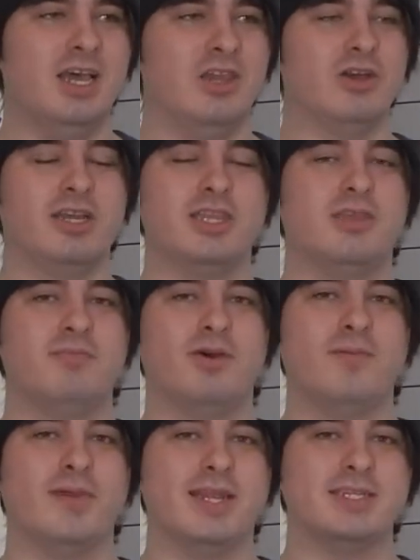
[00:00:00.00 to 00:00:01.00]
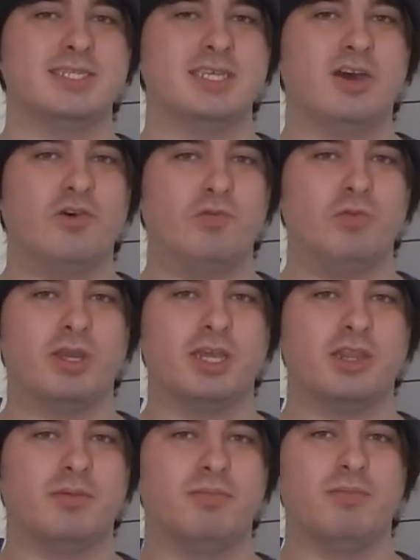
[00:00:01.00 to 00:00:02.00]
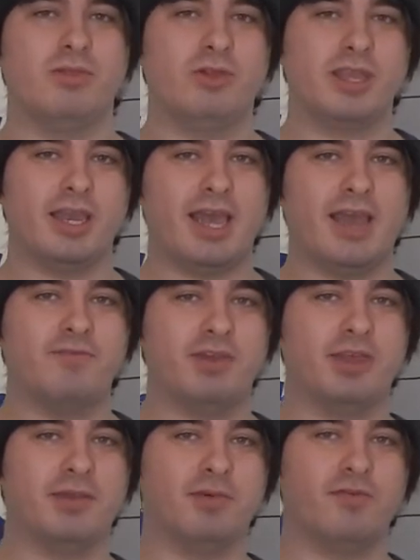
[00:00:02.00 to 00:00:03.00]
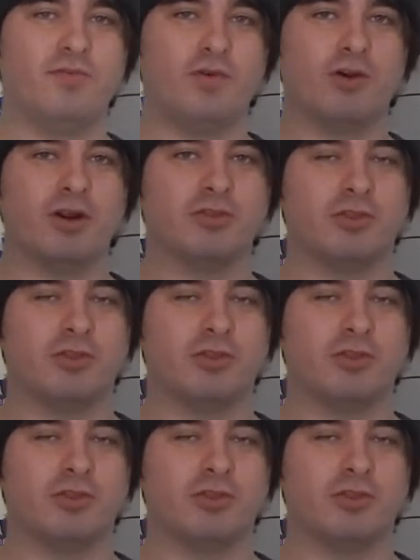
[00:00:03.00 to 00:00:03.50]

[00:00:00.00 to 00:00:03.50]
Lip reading: look at the moment itself, look at everything before,